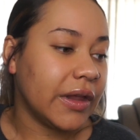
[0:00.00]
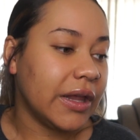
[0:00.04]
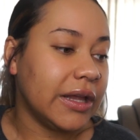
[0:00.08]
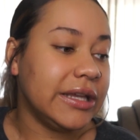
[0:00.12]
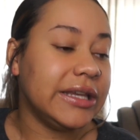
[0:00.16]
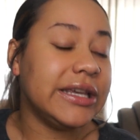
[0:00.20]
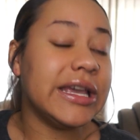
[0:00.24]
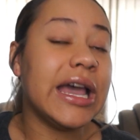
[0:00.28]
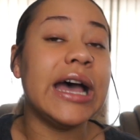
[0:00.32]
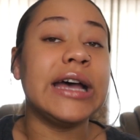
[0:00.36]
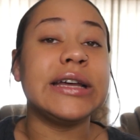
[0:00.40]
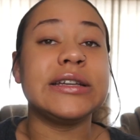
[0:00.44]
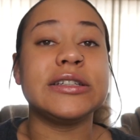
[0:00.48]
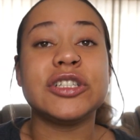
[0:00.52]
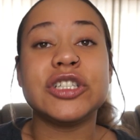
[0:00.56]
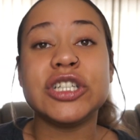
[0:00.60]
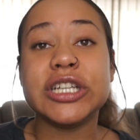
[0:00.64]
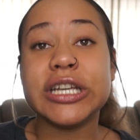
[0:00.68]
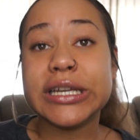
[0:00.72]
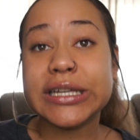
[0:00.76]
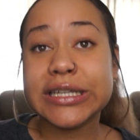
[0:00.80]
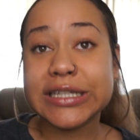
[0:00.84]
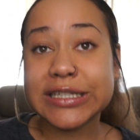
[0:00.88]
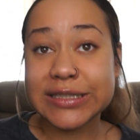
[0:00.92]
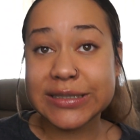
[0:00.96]
Yeah, she
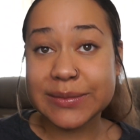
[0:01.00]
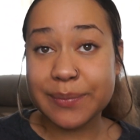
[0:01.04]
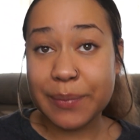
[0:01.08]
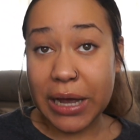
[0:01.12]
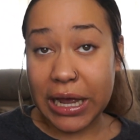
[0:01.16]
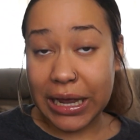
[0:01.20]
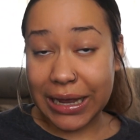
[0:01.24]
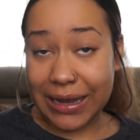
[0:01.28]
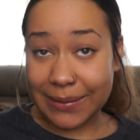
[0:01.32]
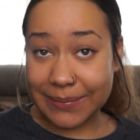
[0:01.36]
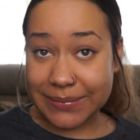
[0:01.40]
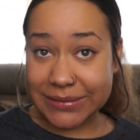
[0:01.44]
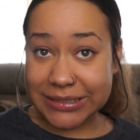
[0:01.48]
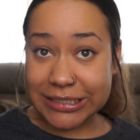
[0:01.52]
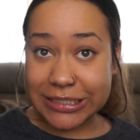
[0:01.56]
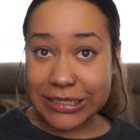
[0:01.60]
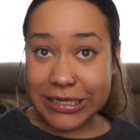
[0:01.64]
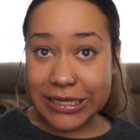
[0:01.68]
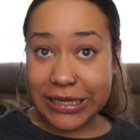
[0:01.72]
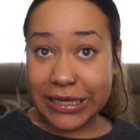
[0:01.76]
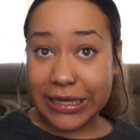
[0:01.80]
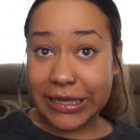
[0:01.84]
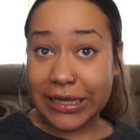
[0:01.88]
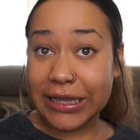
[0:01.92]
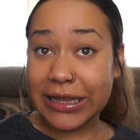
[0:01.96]
is
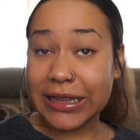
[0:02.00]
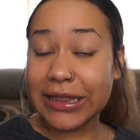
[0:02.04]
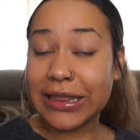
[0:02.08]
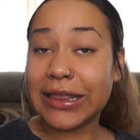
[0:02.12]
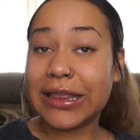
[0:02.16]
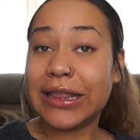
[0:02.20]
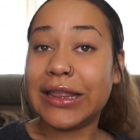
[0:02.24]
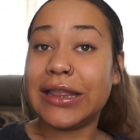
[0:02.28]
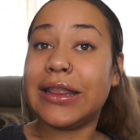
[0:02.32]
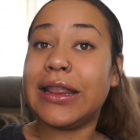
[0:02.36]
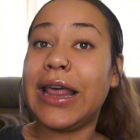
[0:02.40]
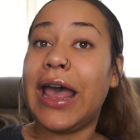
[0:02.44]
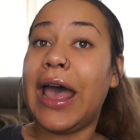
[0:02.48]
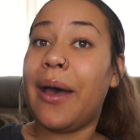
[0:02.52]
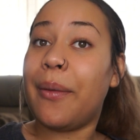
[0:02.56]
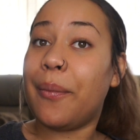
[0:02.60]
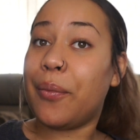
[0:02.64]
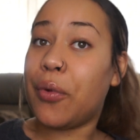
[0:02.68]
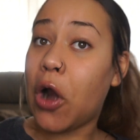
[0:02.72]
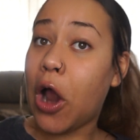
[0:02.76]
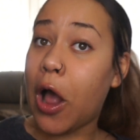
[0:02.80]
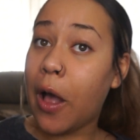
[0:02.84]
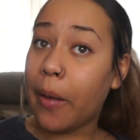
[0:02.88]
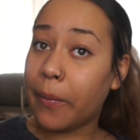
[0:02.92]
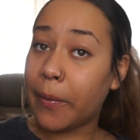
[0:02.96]
biopsying that
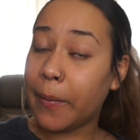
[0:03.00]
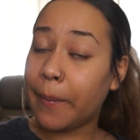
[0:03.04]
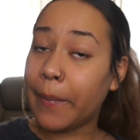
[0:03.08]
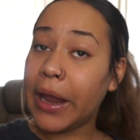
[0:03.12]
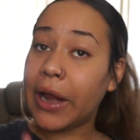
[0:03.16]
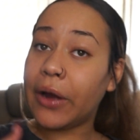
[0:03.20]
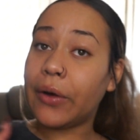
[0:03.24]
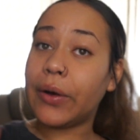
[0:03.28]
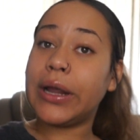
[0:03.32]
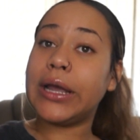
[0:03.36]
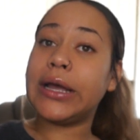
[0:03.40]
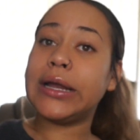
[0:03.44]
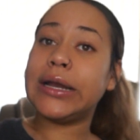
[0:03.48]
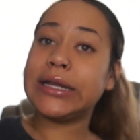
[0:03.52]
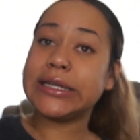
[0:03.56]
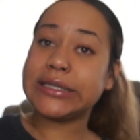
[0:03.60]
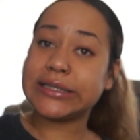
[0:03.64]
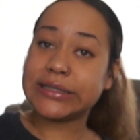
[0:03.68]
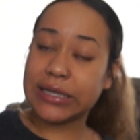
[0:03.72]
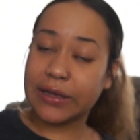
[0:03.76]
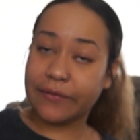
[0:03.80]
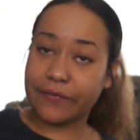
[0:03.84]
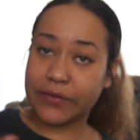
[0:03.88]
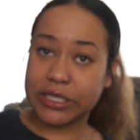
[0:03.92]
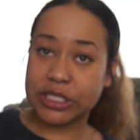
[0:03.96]
problem area in the
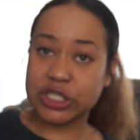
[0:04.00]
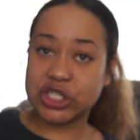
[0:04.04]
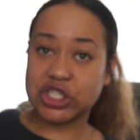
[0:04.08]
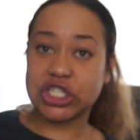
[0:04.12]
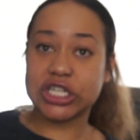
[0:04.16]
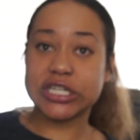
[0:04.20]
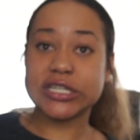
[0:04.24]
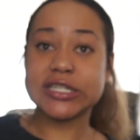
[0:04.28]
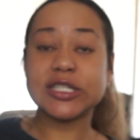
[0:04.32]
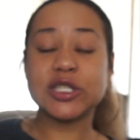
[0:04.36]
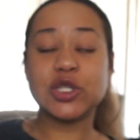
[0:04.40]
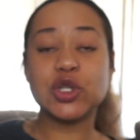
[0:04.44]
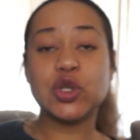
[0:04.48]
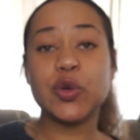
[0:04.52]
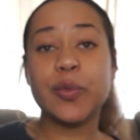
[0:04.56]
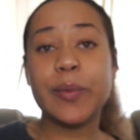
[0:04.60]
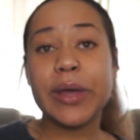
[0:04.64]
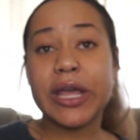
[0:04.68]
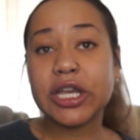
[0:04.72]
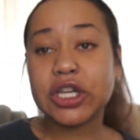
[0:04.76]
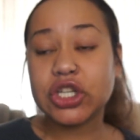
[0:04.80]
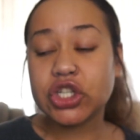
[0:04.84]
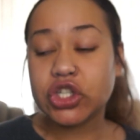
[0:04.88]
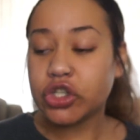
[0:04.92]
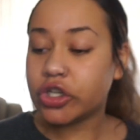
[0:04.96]
esophagus just to
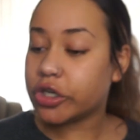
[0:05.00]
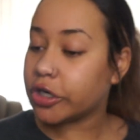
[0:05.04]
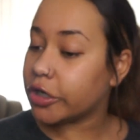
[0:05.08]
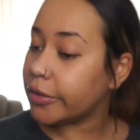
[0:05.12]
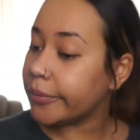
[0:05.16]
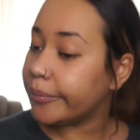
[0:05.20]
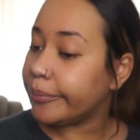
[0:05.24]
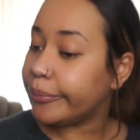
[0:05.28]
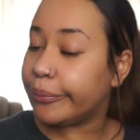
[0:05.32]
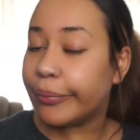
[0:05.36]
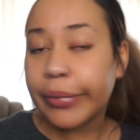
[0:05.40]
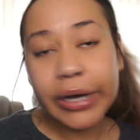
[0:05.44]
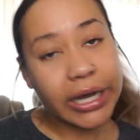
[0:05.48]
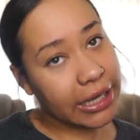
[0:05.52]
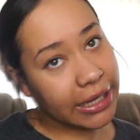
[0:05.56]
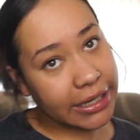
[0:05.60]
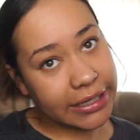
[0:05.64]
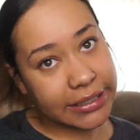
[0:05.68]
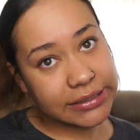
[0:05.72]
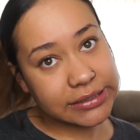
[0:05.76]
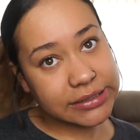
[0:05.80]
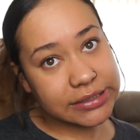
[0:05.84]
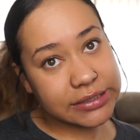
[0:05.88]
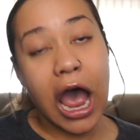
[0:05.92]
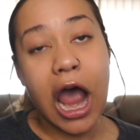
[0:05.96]
make sure,
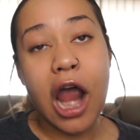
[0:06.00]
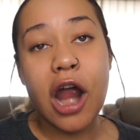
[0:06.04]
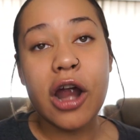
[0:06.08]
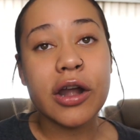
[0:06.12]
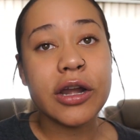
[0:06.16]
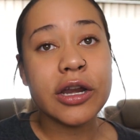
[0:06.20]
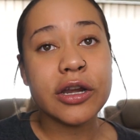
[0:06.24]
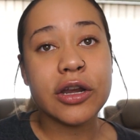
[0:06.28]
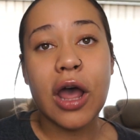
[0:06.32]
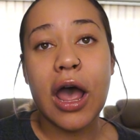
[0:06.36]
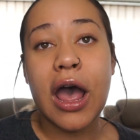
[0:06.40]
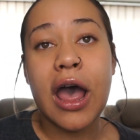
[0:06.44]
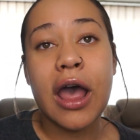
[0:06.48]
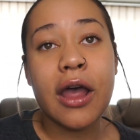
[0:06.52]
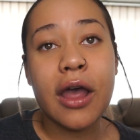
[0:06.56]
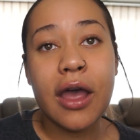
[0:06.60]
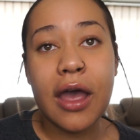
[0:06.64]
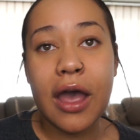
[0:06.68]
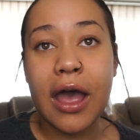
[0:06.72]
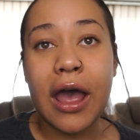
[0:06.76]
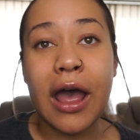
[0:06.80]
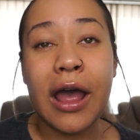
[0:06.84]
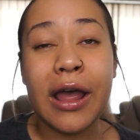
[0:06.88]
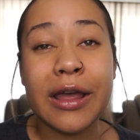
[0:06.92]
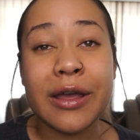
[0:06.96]
but
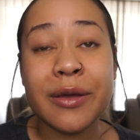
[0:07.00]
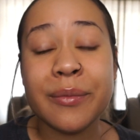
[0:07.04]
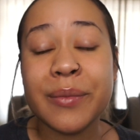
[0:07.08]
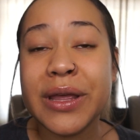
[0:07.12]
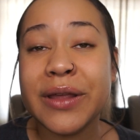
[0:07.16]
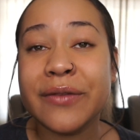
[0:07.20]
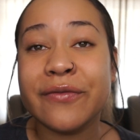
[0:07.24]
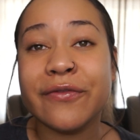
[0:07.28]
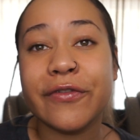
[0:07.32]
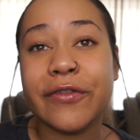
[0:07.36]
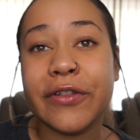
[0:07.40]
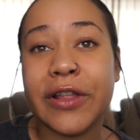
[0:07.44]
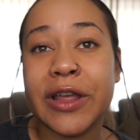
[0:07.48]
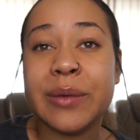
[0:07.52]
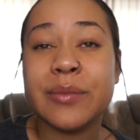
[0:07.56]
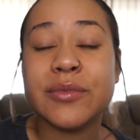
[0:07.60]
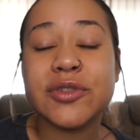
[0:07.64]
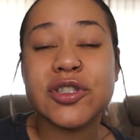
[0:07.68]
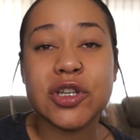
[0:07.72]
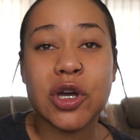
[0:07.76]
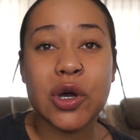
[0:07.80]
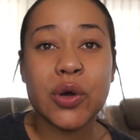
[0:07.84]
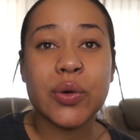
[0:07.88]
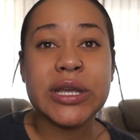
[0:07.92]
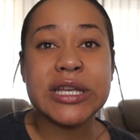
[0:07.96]
I am inflamed
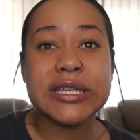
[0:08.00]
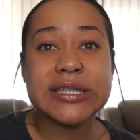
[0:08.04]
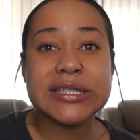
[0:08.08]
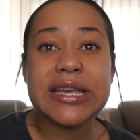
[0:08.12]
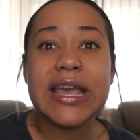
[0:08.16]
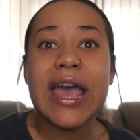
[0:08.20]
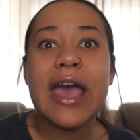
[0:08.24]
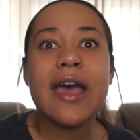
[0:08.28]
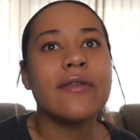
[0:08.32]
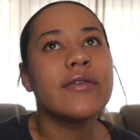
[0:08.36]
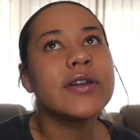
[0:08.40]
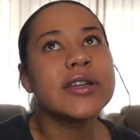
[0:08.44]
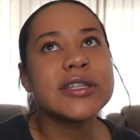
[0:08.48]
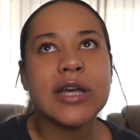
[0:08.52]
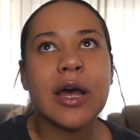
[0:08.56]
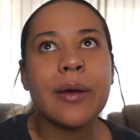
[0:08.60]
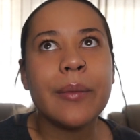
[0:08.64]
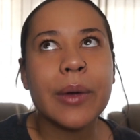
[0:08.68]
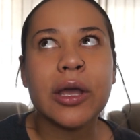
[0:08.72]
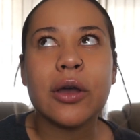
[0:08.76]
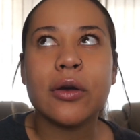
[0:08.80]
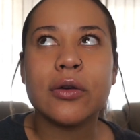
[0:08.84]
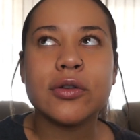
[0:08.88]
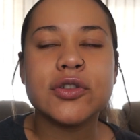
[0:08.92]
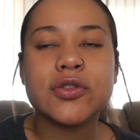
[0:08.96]
so easy. Every time
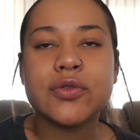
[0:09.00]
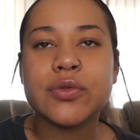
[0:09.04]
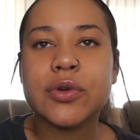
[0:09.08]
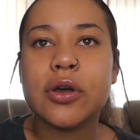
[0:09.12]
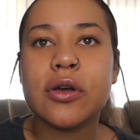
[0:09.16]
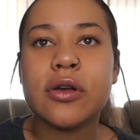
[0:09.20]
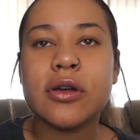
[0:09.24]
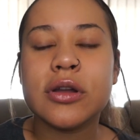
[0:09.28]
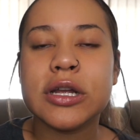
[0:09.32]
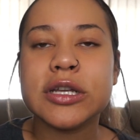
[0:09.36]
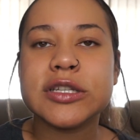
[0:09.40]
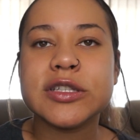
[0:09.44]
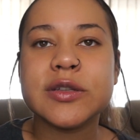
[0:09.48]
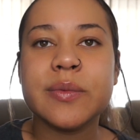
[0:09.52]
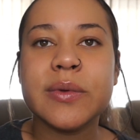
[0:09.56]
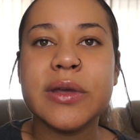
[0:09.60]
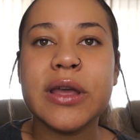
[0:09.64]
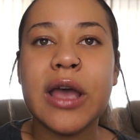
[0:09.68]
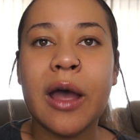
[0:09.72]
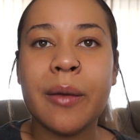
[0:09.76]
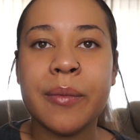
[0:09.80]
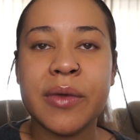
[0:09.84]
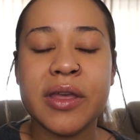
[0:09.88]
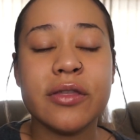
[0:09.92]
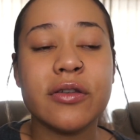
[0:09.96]
I go to a colonoscopy,
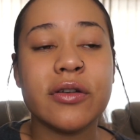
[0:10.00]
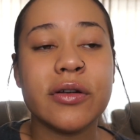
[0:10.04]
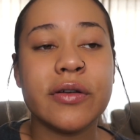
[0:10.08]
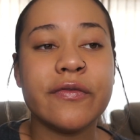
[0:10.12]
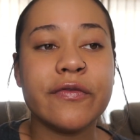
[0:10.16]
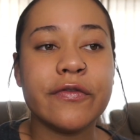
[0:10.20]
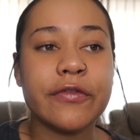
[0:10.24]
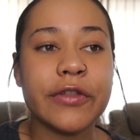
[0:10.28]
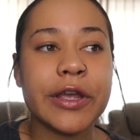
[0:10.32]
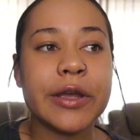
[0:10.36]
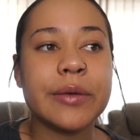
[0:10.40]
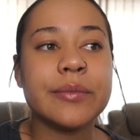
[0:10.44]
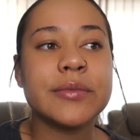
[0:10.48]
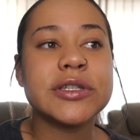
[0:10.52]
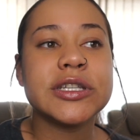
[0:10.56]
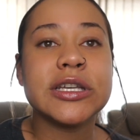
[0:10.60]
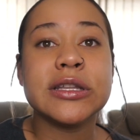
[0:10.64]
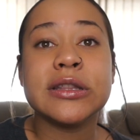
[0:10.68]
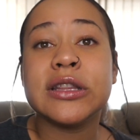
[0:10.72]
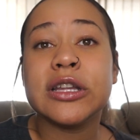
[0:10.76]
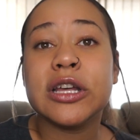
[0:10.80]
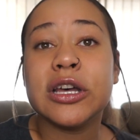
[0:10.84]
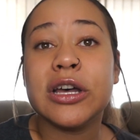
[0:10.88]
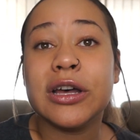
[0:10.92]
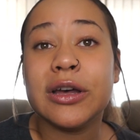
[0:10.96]
I'm either inflamed
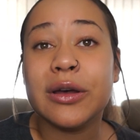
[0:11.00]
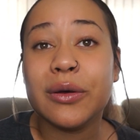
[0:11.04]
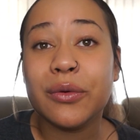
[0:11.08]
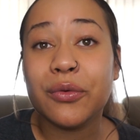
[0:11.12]
in the